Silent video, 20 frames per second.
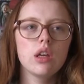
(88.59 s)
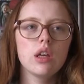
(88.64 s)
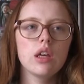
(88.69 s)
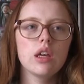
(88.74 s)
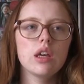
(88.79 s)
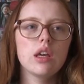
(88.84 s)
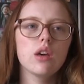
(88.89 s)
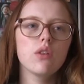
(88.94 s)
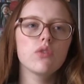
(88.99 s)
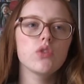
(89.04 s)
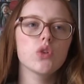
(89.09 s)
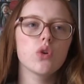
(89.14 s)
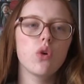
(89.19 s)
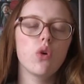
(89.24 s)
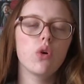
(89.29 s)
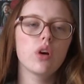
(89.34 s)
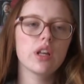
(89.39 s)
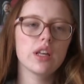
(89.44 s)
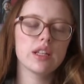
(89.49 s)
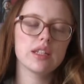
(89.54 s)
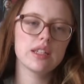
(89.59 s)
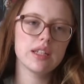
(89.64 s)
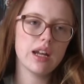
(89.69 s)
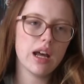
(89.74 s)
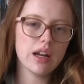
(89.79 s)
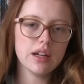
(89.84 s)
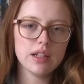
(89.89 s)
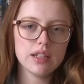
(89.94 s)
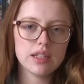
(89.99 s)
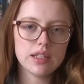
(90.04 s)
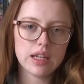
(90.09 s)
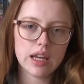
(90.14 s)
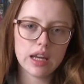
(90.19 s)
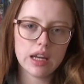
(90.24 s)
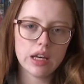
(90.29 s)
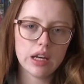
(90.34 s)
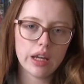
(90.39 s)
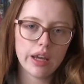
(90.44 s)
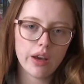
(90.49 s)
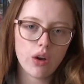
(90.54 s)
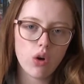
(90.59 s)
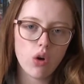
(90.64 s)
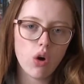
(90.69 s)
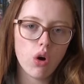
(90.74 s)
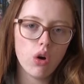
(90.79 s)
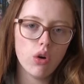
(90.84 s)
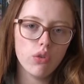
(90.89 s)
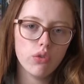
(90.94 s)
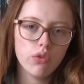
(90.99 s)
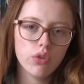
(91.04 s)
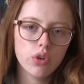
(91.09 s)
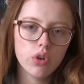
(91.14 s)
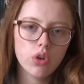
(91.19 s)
It gives your audience an understanding of